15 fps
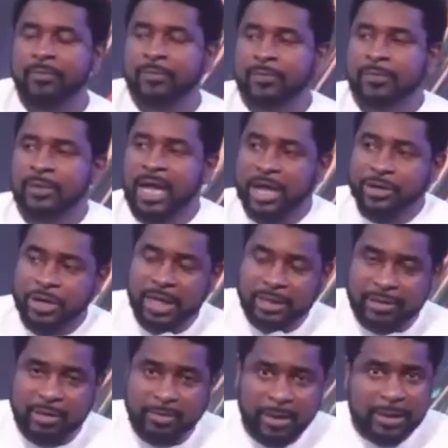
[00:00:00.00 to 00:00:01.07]
Are you here,
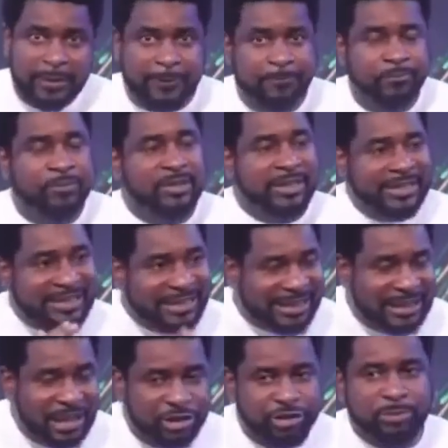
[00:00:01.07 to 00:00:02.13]
somebody? It's
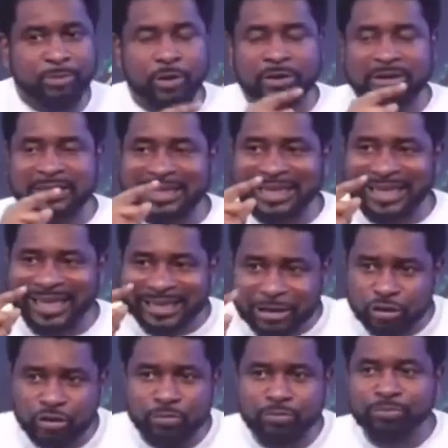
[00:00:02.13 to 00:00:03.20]
necessary, but it
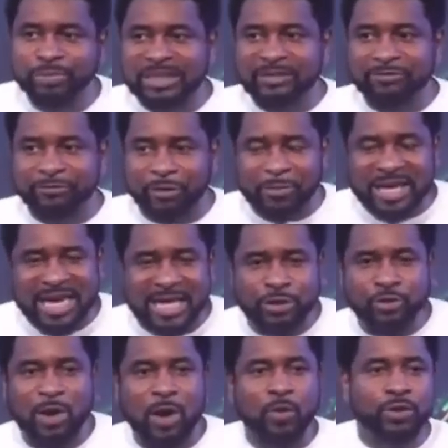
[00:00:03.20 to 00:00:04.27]
shouldn't be from here
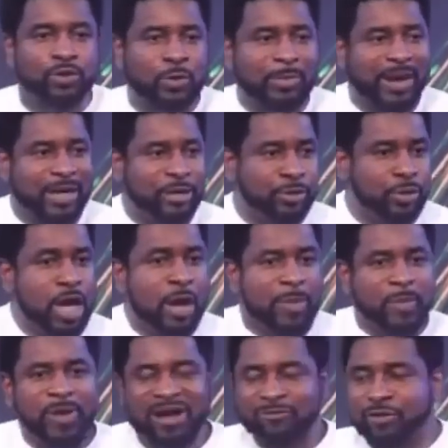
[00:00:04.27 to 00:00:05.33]
to I want to marry you.
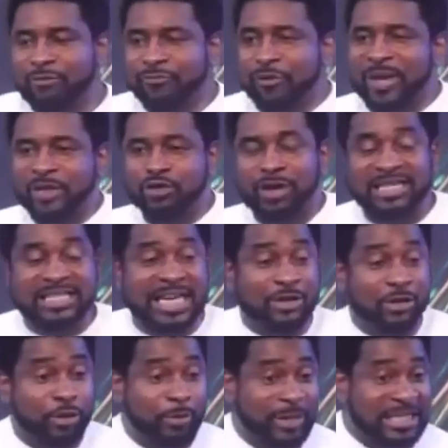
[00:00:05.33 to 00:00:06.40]
People have gone from here to go and sign
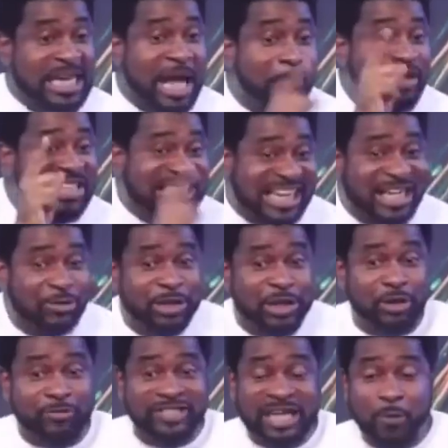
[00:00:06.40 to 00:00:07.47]
documents. But the challenge with
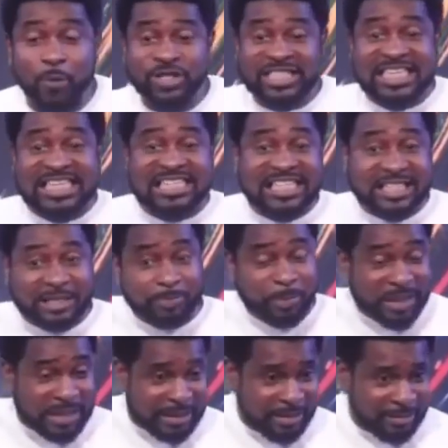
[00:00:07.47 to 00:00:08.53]
this love is that once it hits his
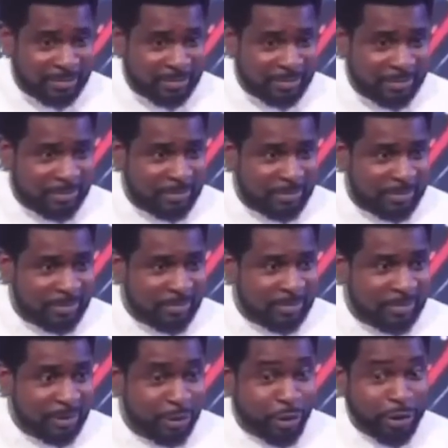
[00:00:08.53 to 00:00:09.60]
peak,
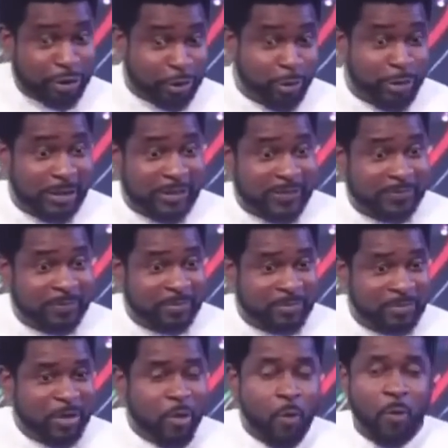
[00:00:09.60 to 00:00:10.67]
you saw the story.
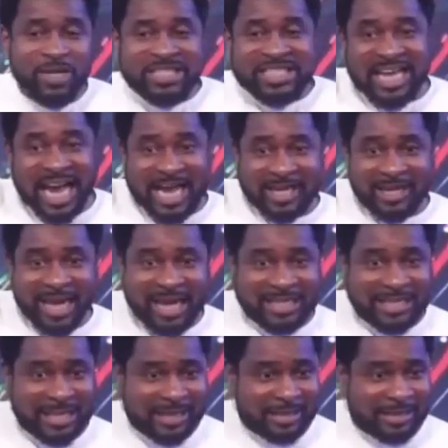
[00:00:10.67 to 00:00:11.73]
Once the guy had
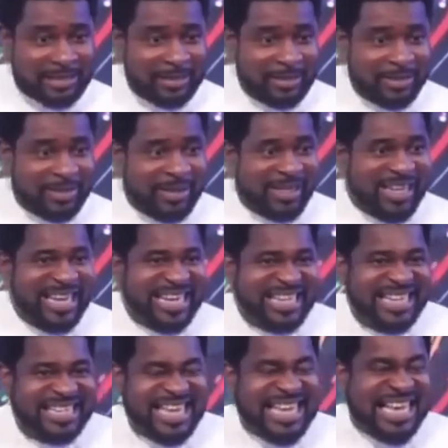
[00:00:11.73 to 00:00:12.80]
sex,
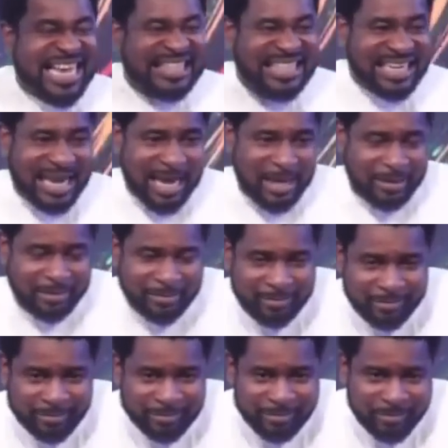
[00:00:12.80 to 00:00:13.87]
they say he hated her
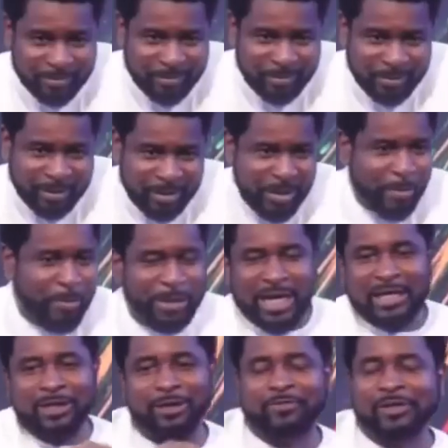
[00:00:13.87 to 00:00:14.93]
more
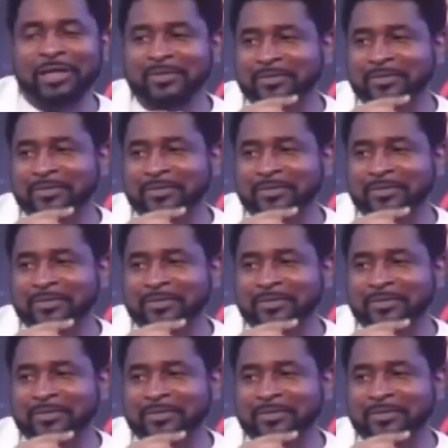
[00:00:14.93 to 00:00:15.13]
than he loved her.